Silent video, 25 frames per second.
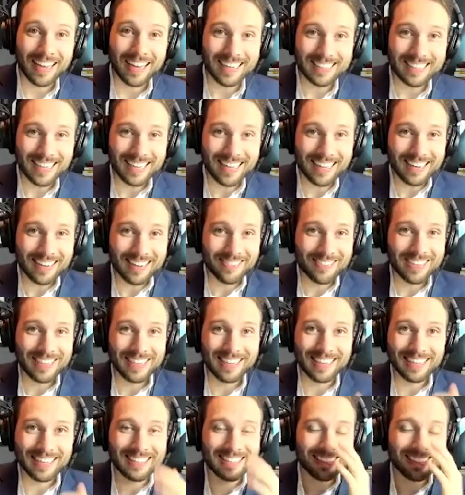Dan? I mean,
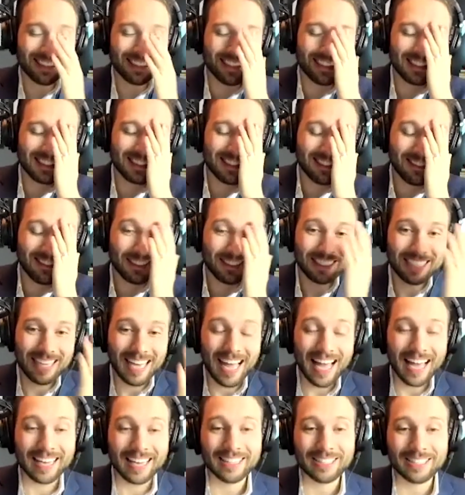it's so sad.